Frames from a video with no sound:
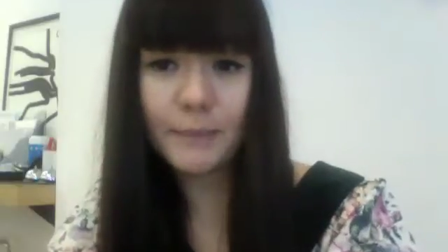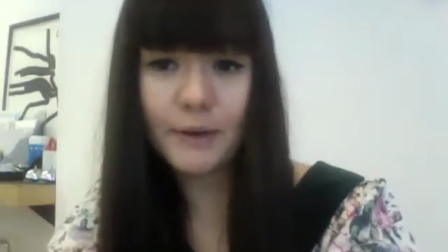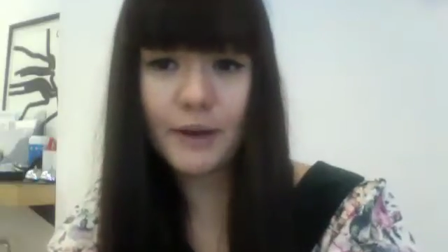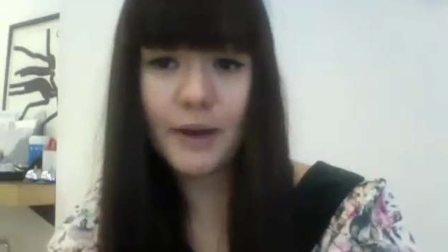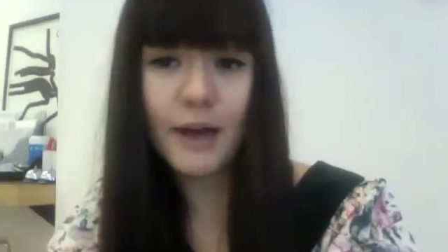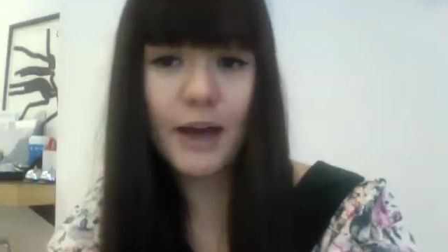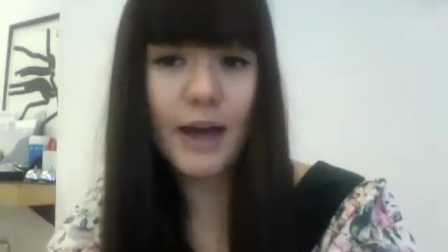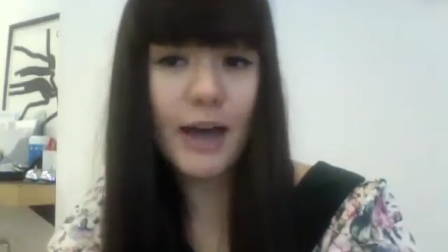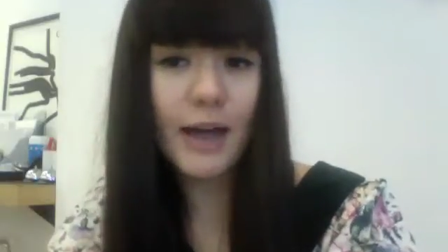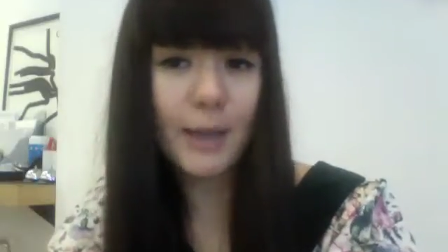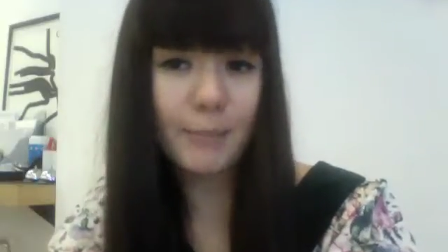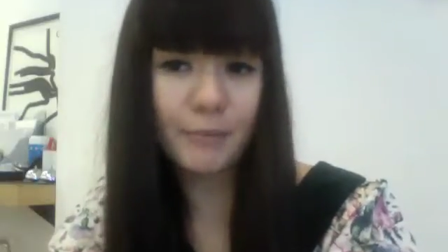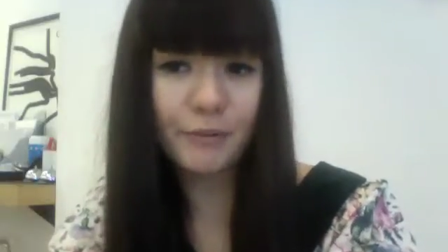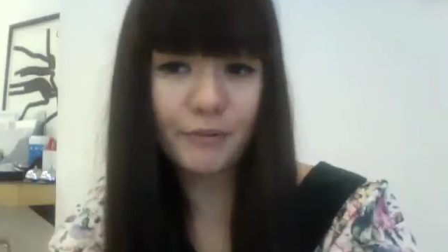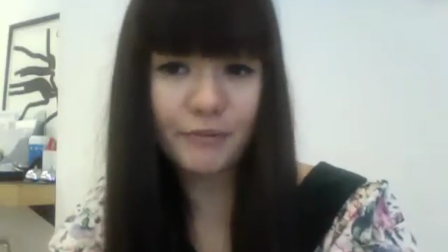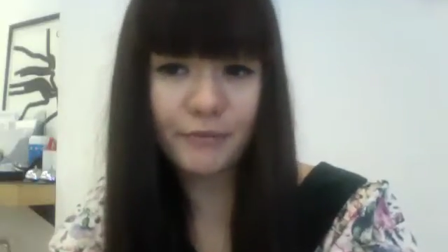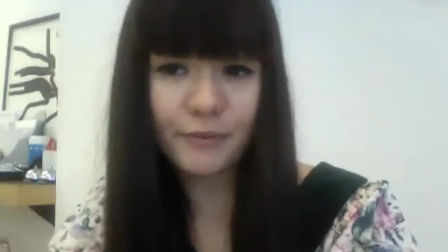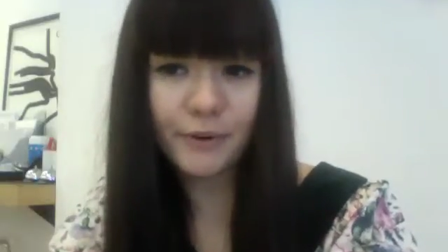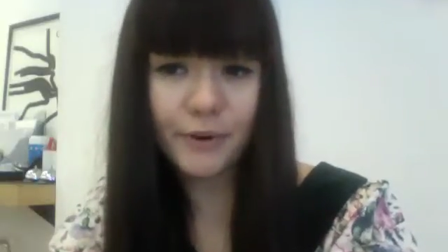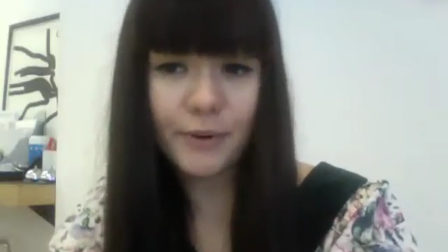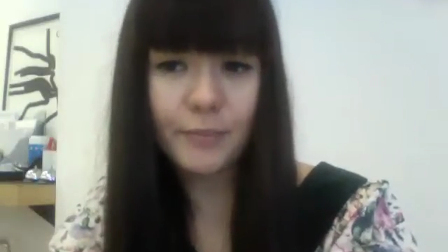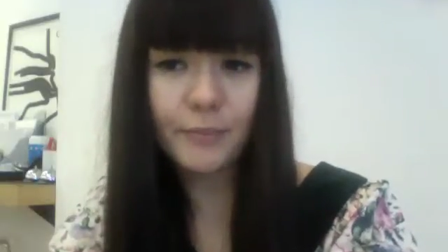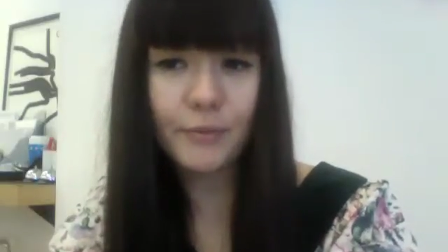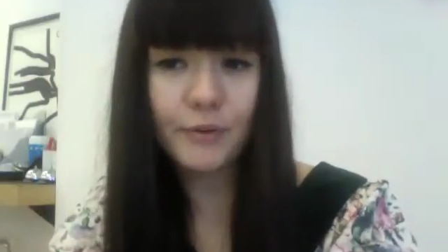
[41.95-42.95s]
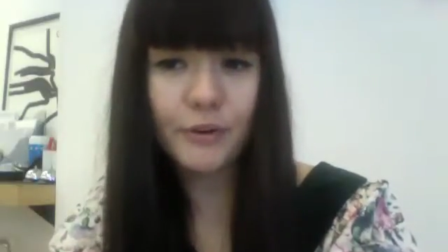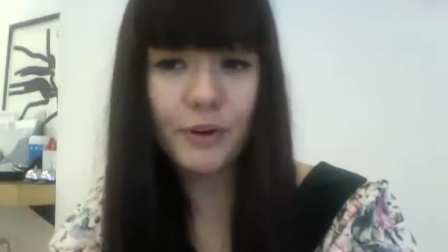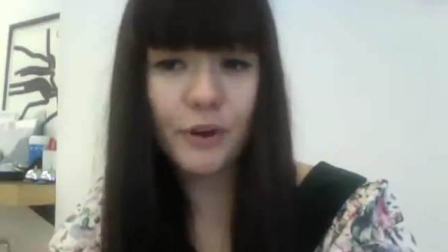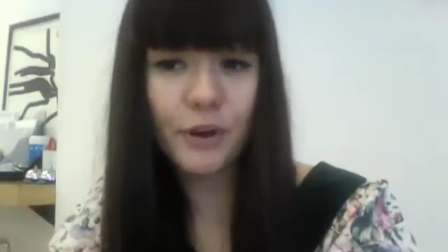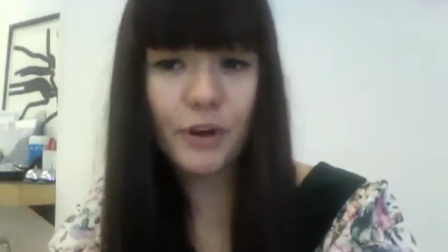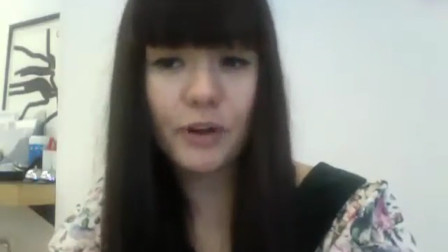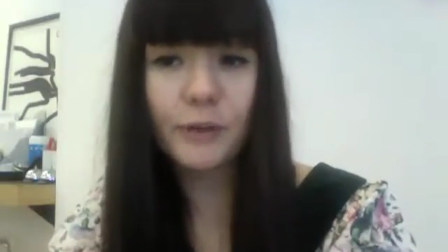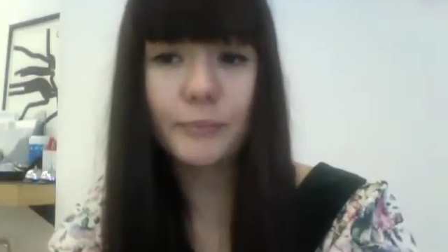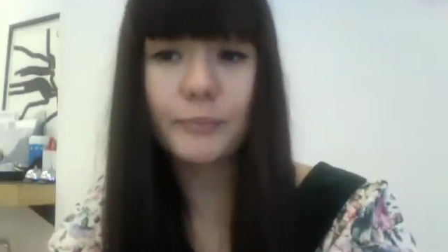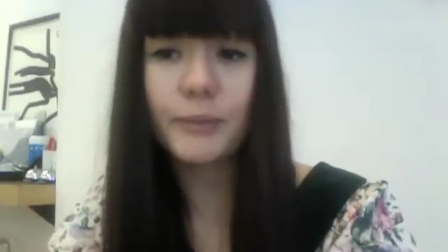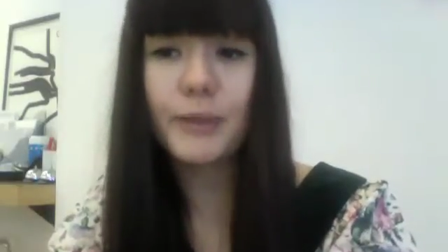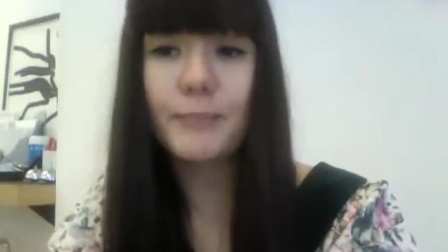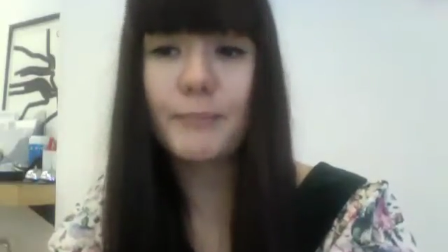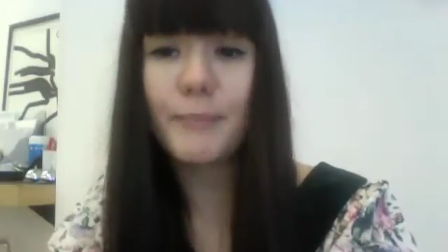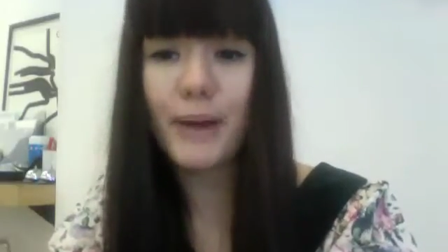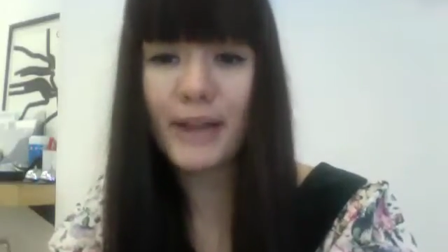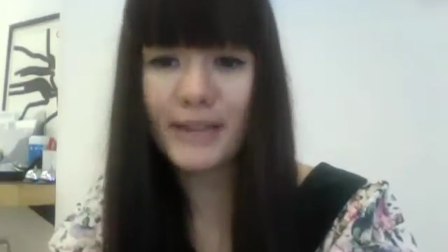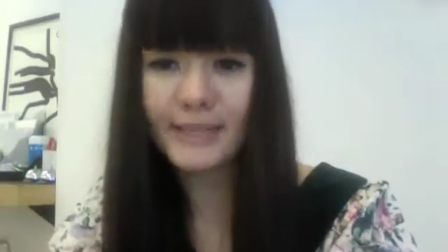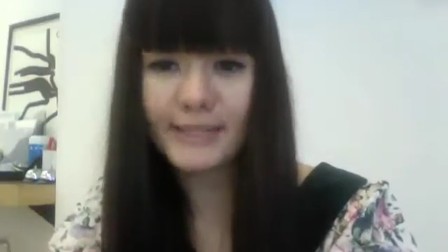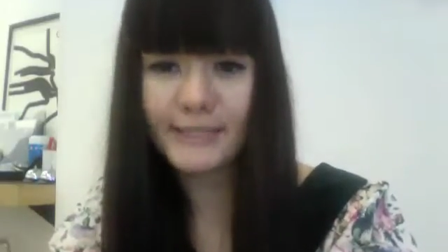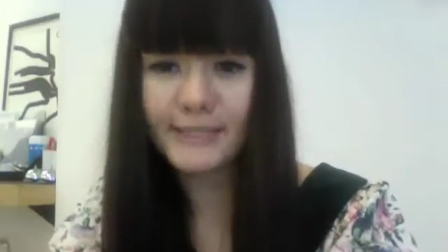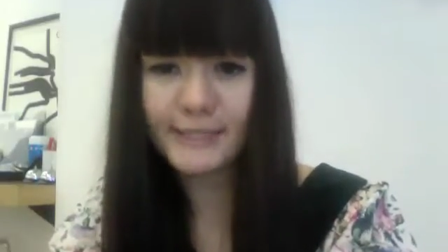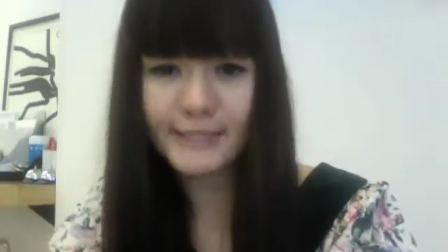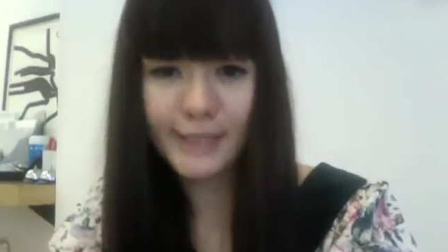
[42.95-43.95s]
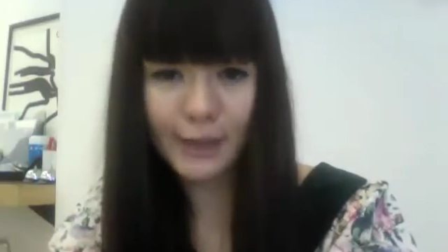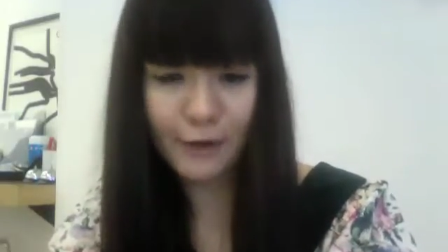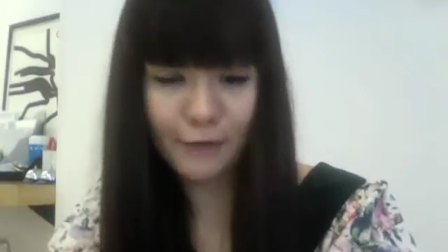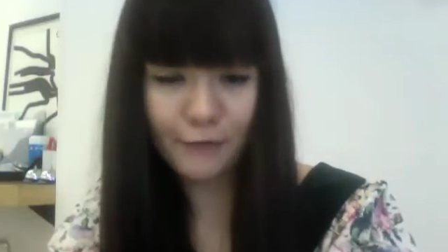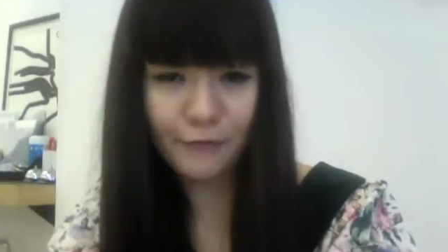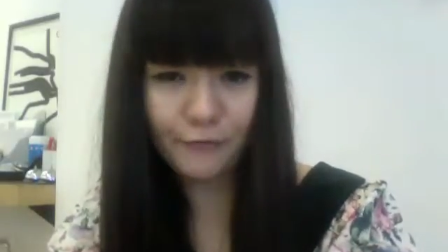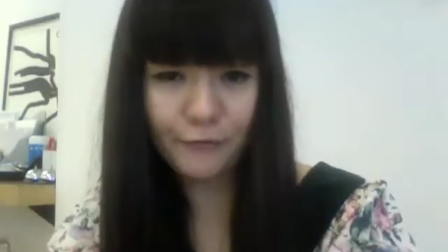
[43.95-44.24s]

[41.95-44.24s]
but I prefer monogamy myself.